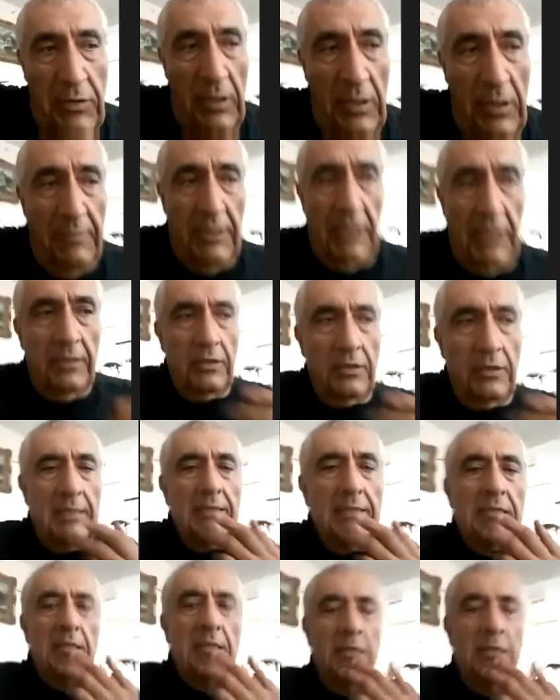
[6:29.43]
to Lebanon,
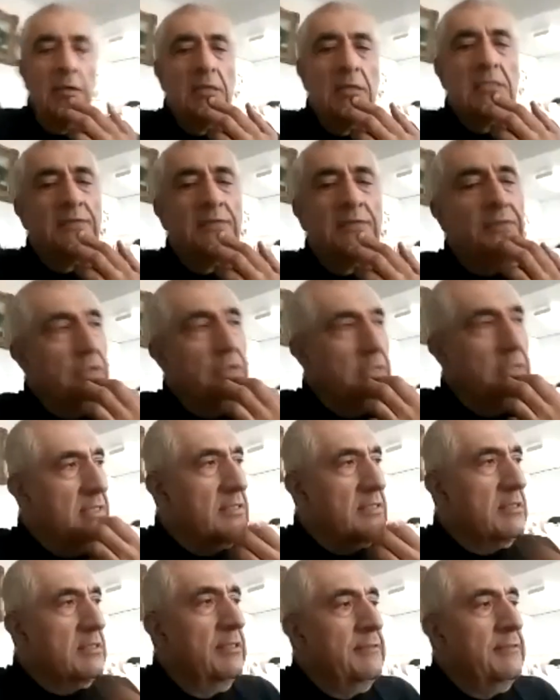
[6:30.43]
right? And the reason yeah. for
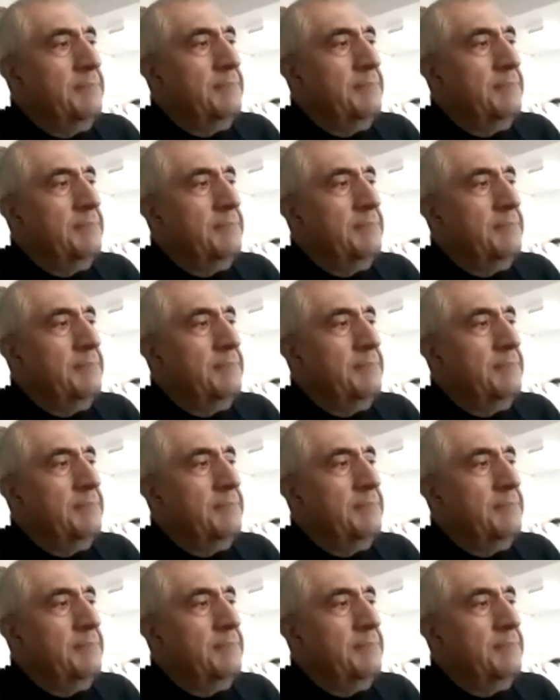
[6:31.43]
this,